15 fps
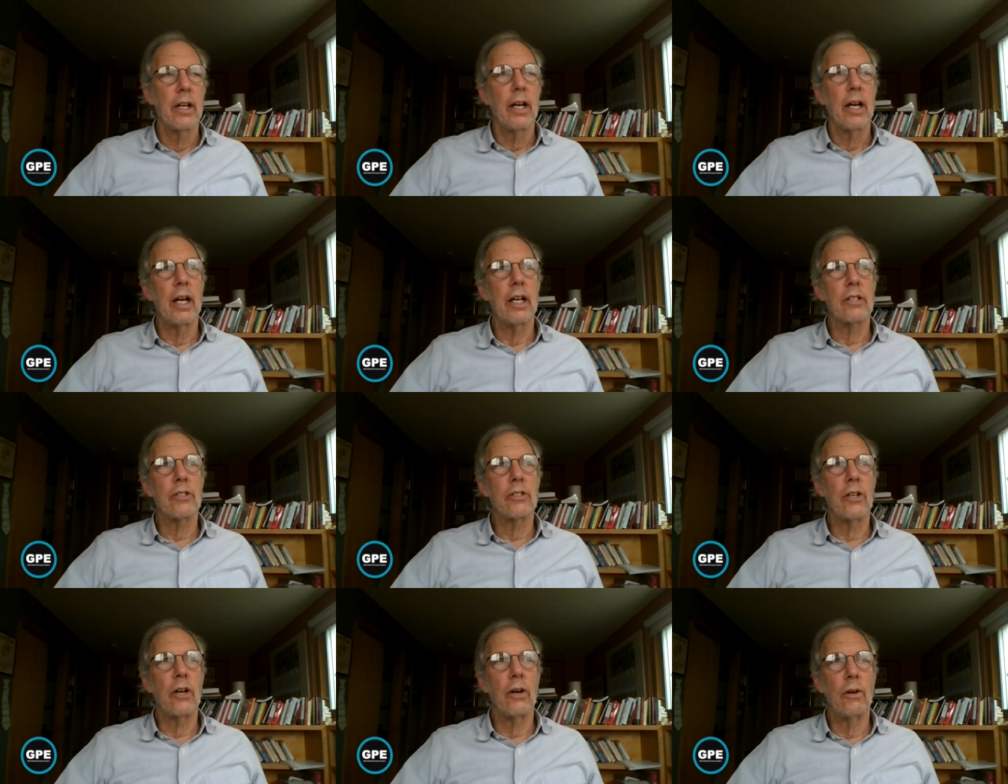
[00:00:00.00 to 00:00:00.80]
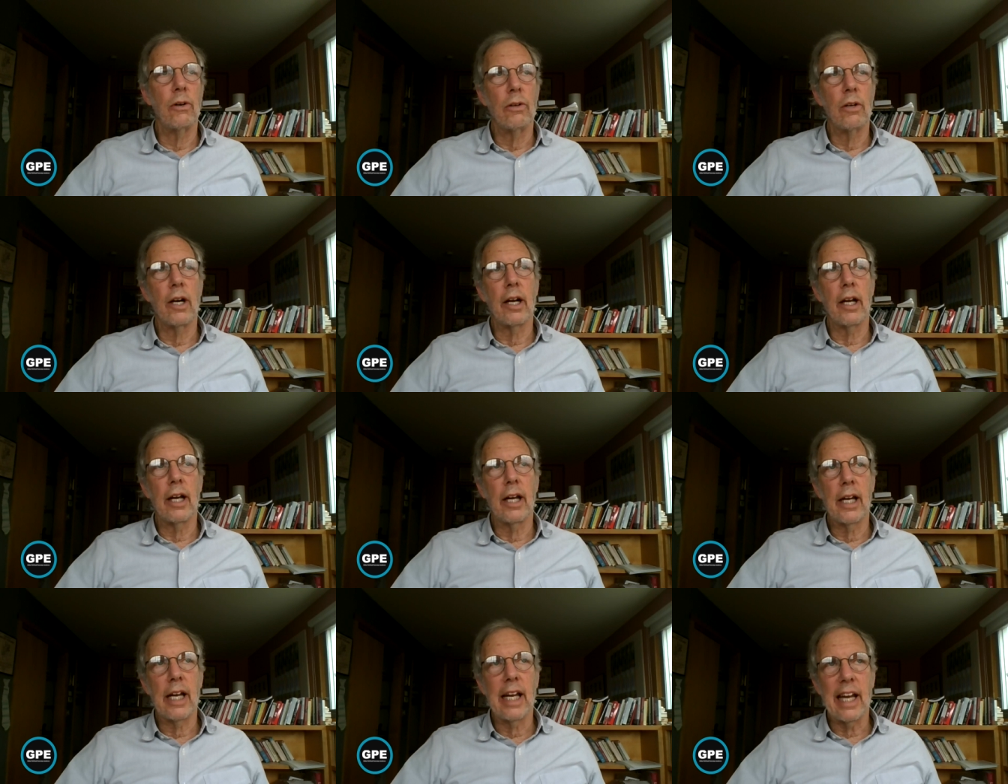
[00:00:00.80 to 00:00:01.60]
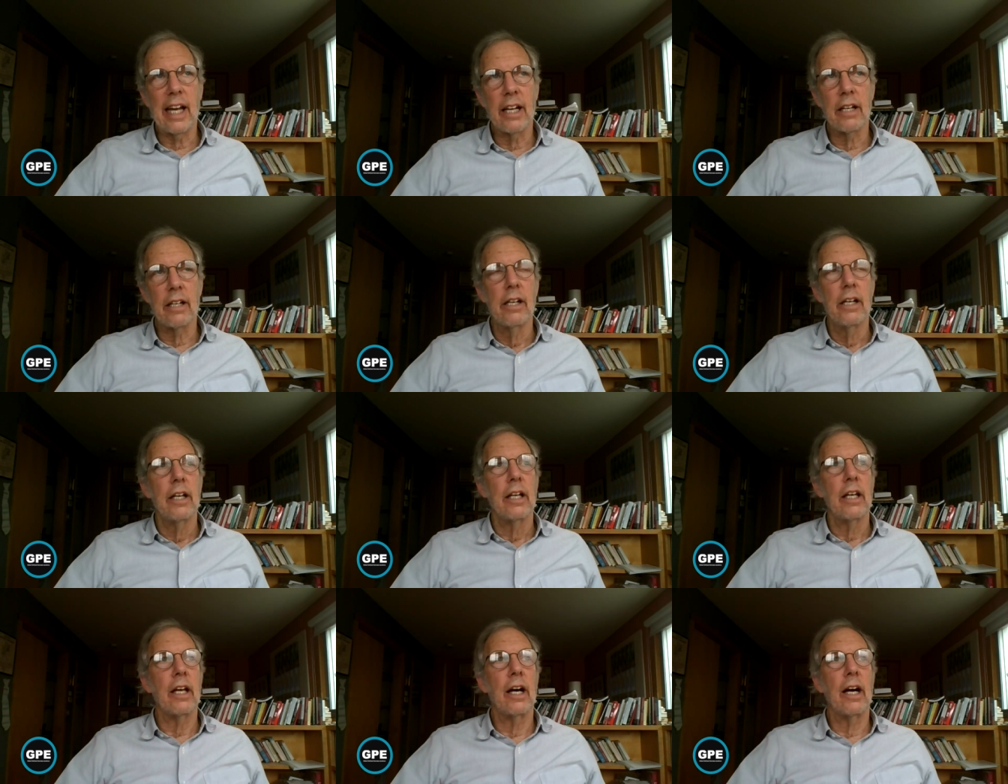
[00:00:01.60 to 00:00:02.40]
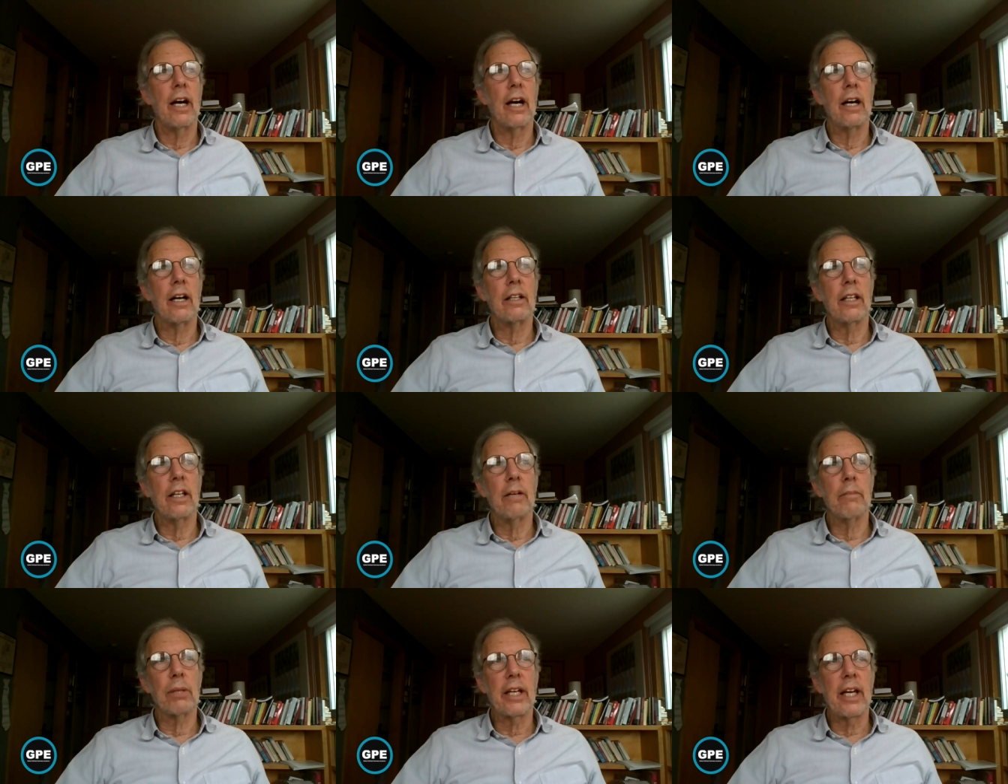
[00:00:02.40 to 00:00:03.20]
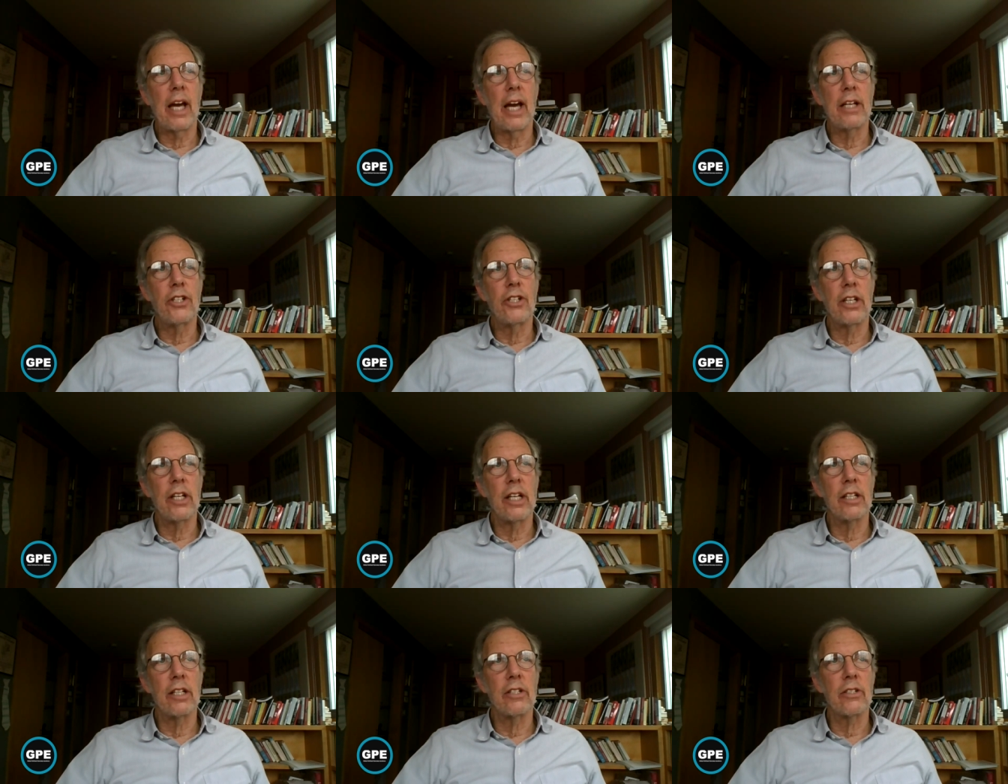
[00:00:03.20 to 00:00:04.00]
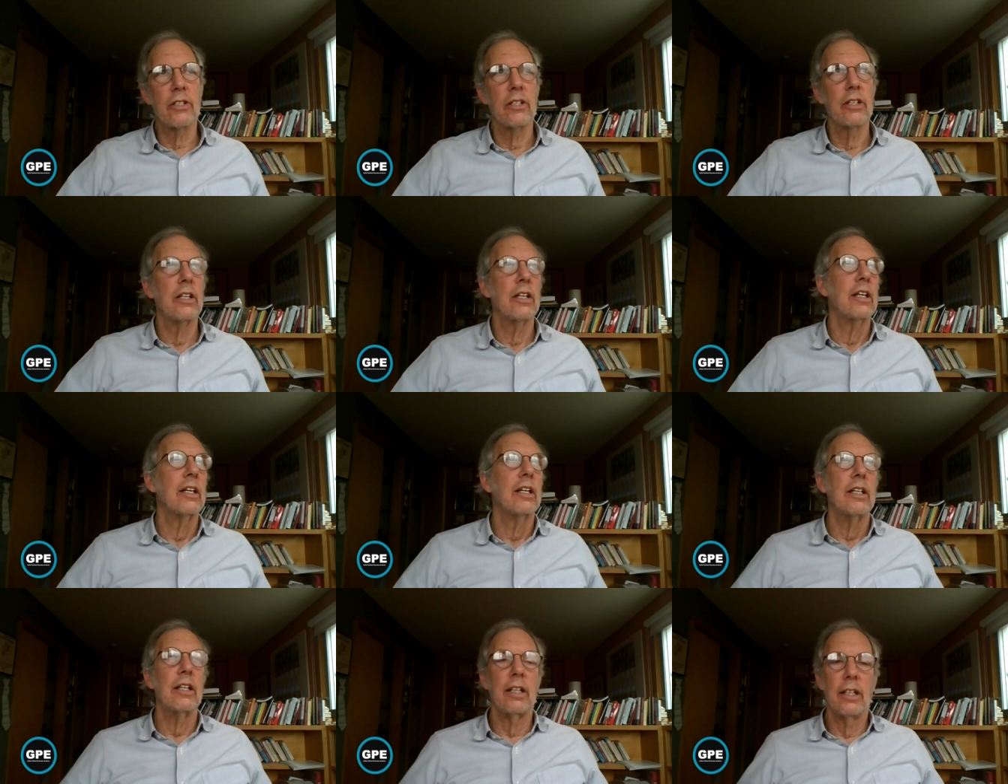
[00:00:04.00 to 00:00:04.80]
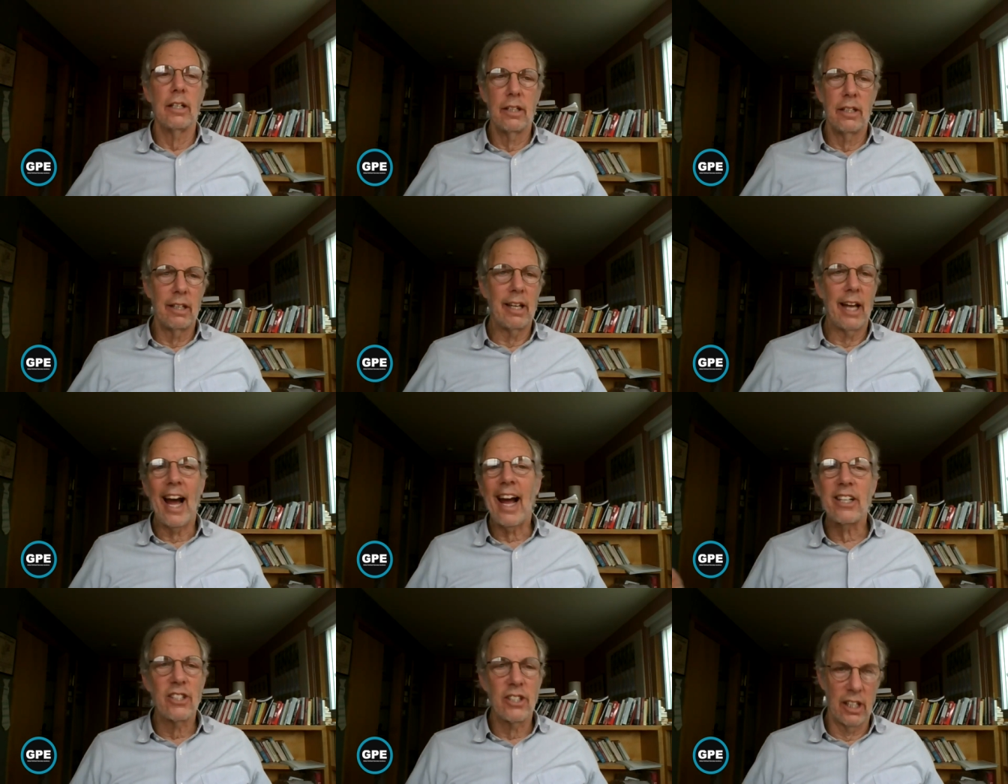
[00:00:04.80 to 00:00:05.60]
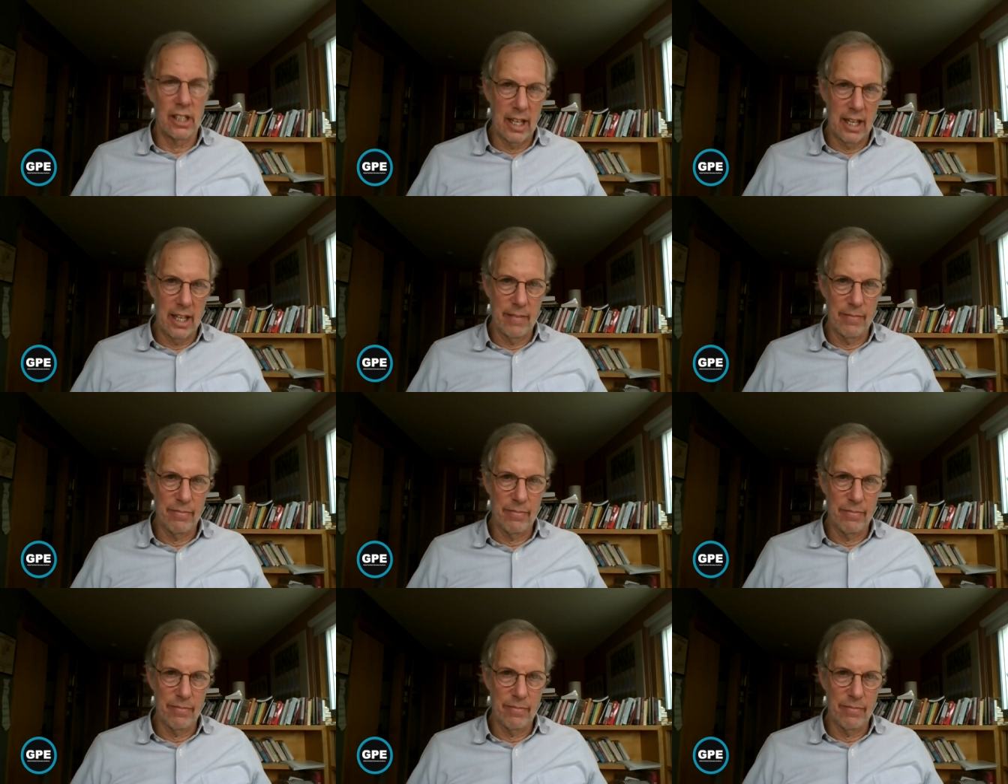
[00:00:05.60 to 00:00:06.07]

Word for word: And so, again, uh, the implication is actually,